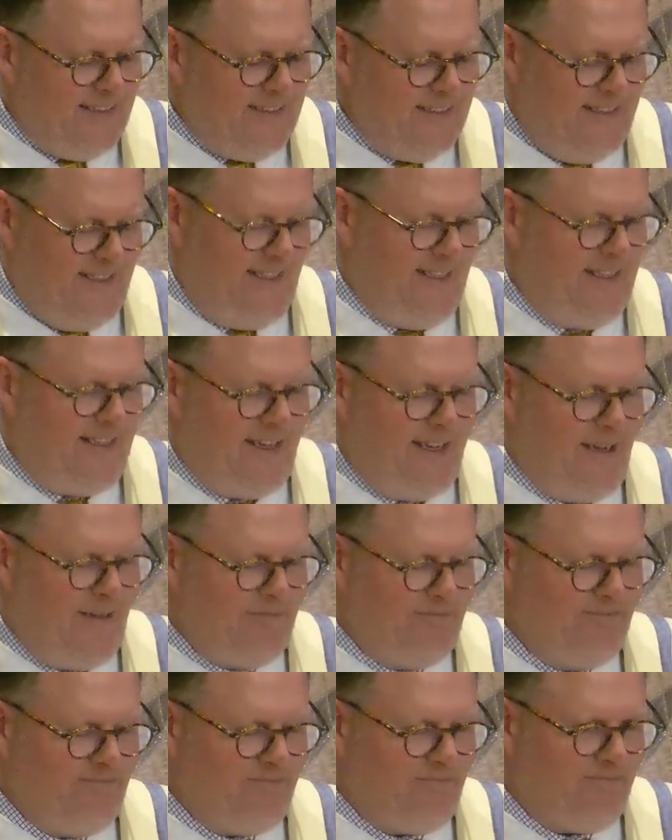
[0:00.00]
Did
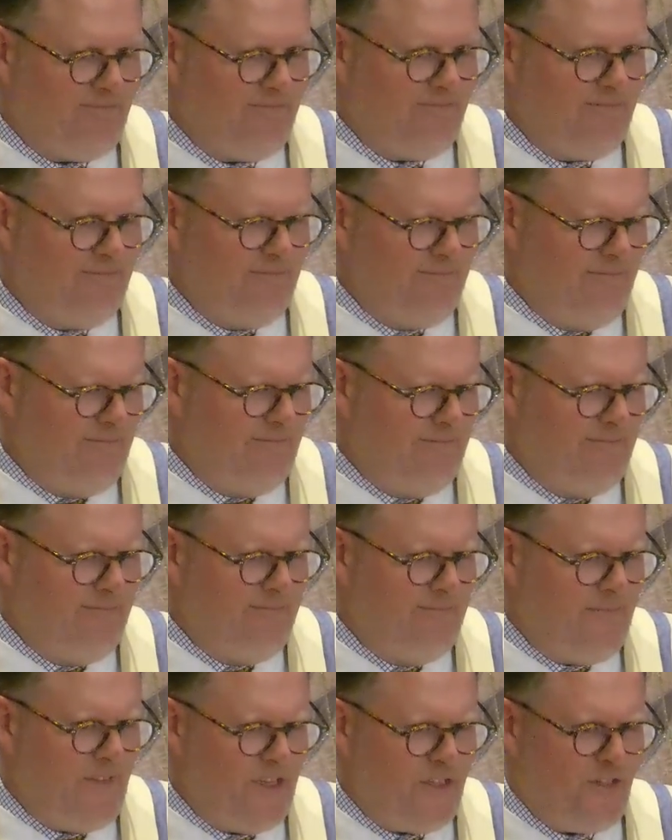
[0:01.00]

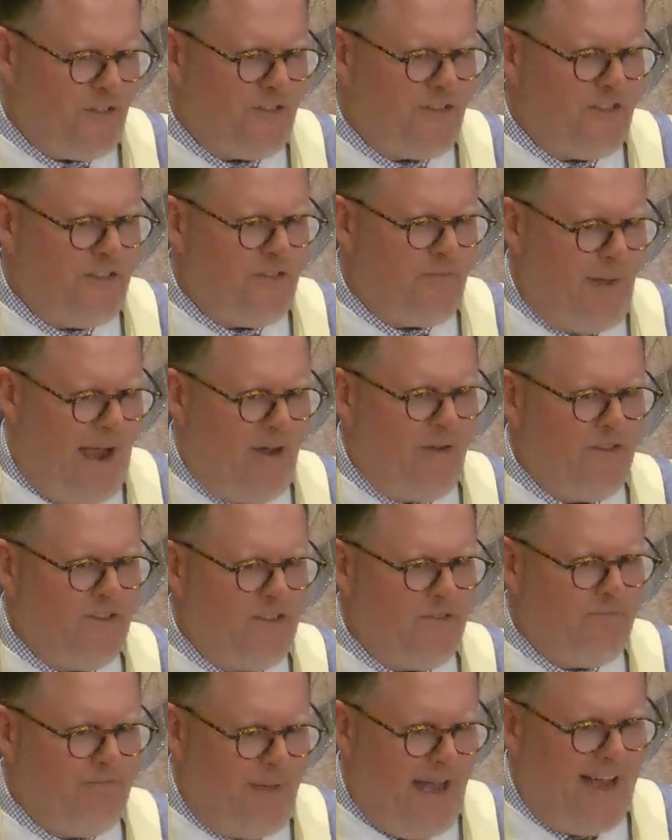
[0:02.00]
your
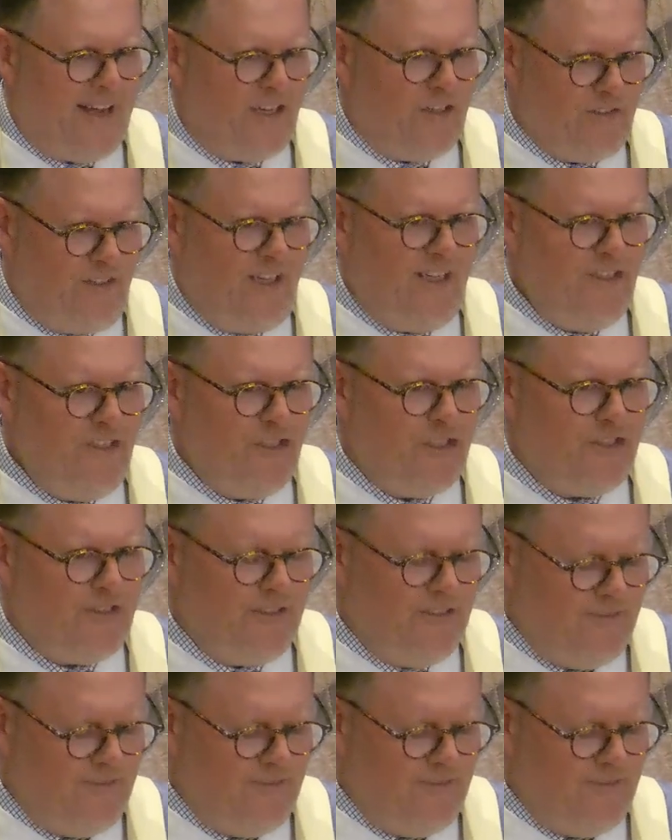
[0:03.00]
spouse pack your lunch?"